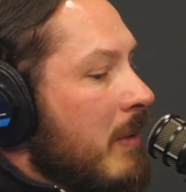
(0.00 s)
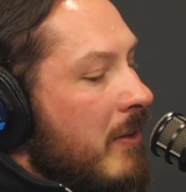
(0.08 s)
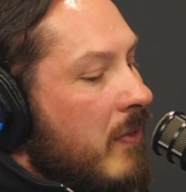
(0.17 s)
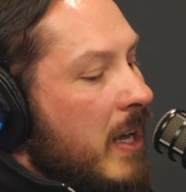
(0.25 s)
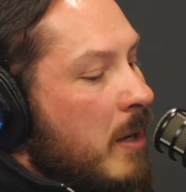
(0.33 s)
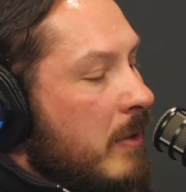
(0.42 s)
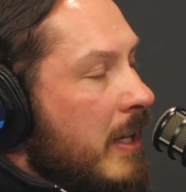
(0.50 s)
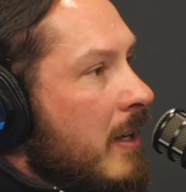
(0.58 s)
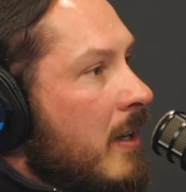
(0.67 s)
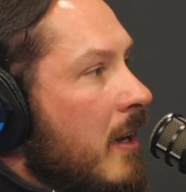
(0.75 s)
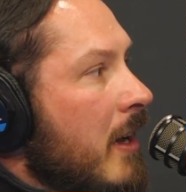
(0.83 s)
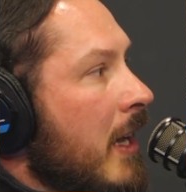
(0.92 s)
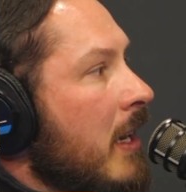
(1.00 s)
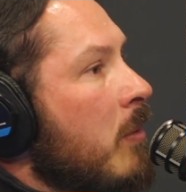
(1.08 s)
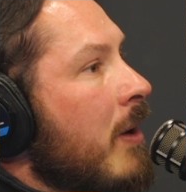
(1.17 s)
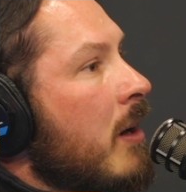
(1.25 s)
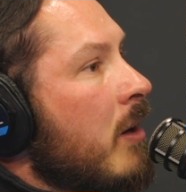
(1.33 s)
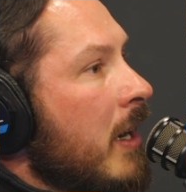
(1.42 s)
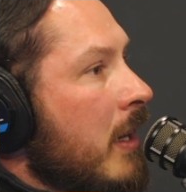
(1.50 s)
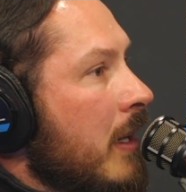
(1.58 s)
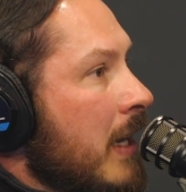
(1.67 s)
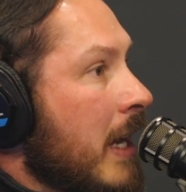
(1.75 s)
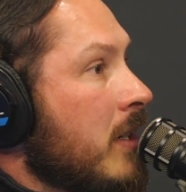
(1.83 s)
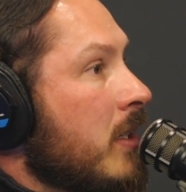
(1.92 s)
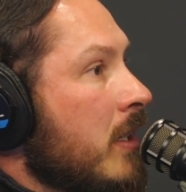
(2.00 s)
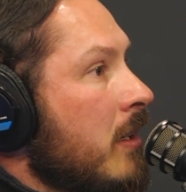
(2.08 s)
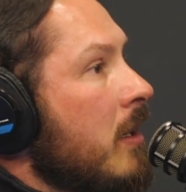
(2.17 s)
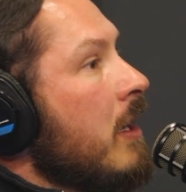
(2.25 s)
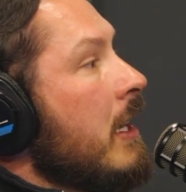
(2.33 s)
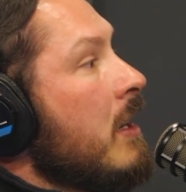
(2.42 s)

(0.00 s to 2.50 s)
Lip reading: my family anywhere in the nation,